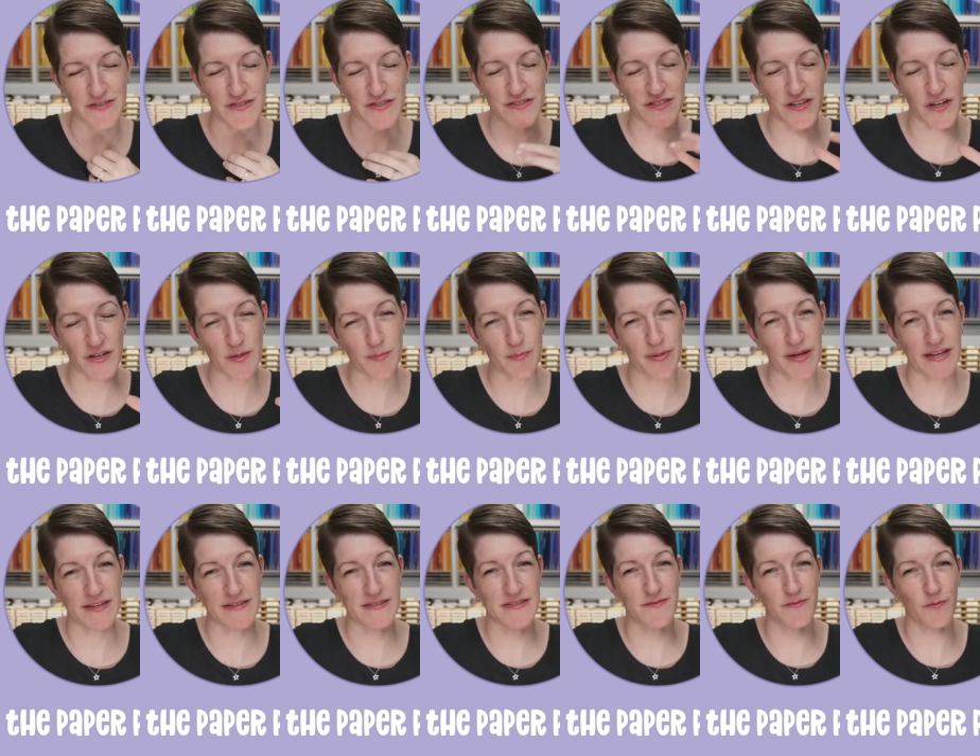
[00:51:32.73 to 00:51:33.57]
It just all
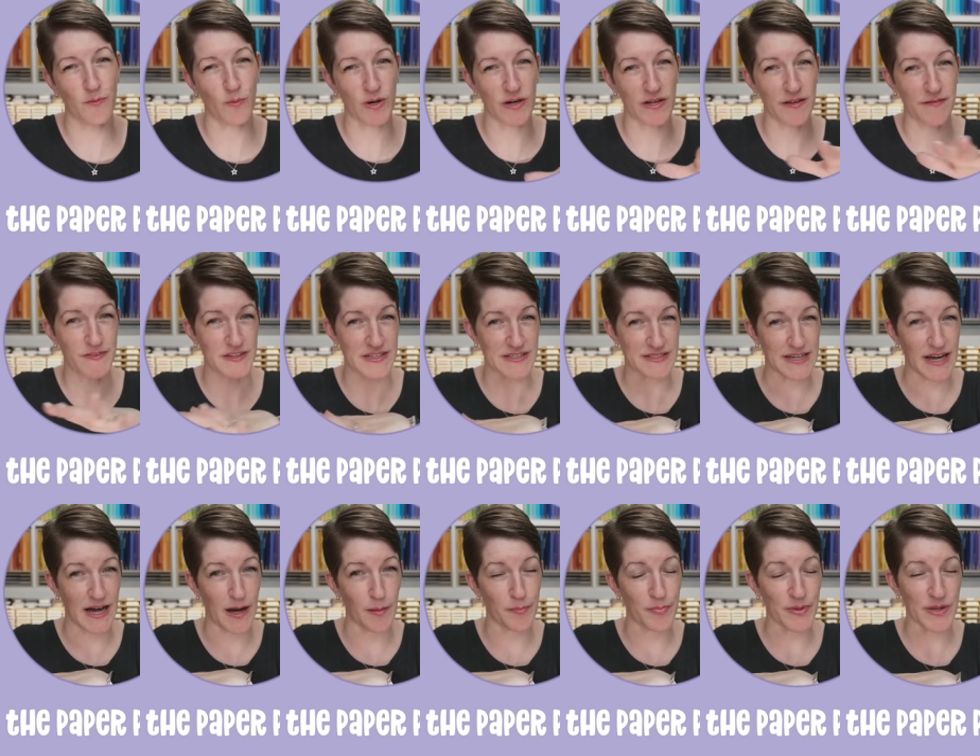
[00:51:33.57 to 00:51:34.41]
depends if one if the
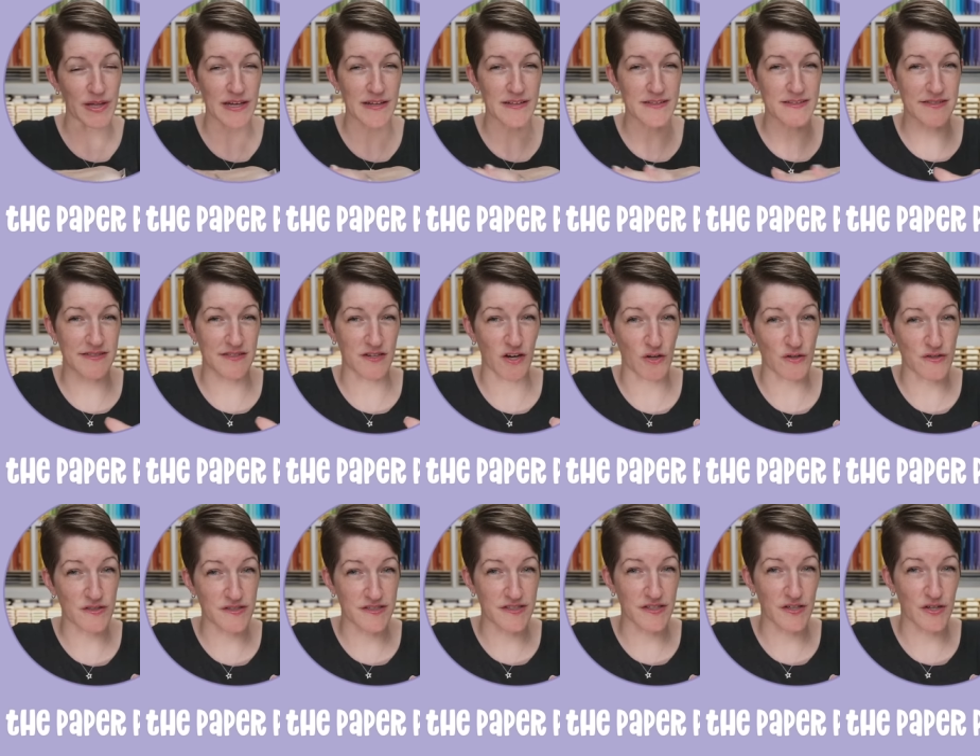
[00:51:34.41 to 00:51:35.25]
top plate
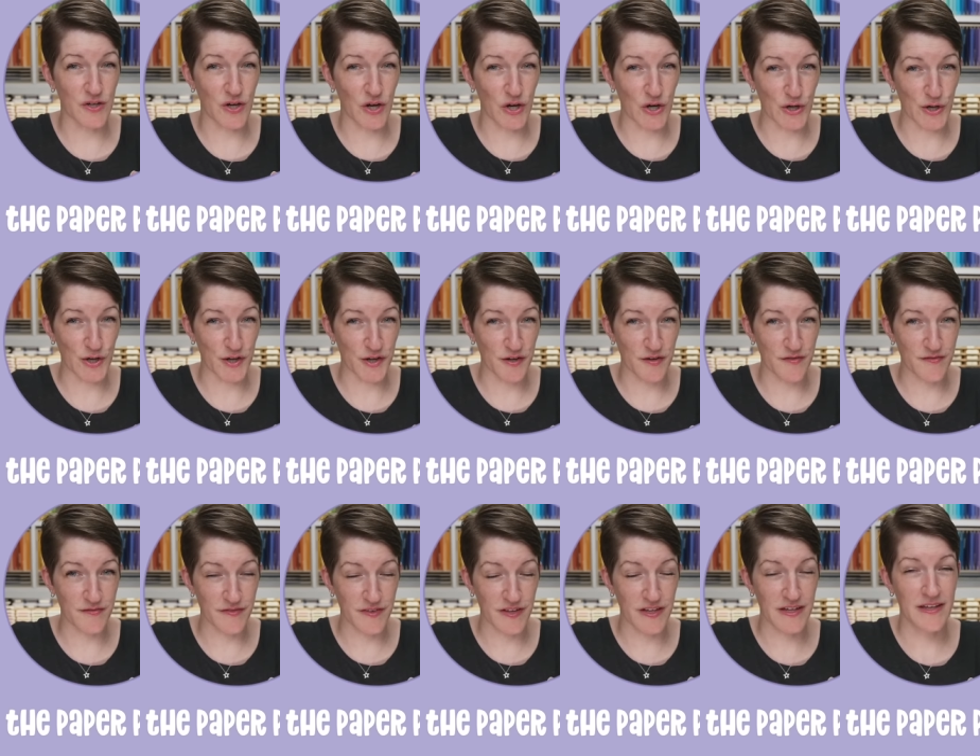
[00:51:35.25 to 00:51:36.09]
starts to
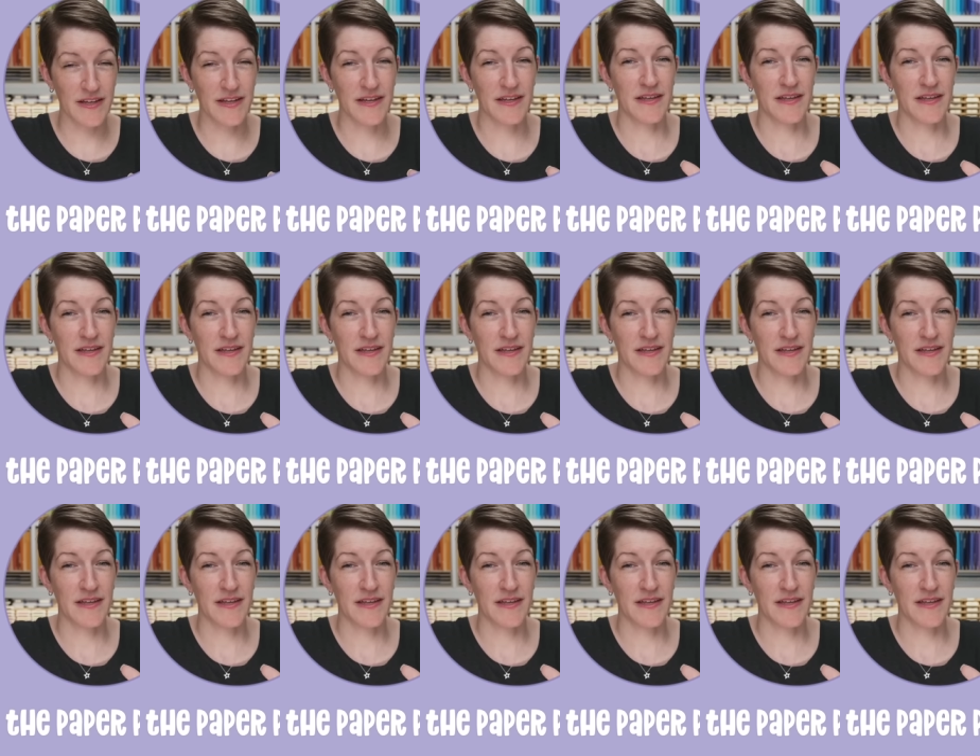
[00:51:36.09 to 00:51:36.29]
curve,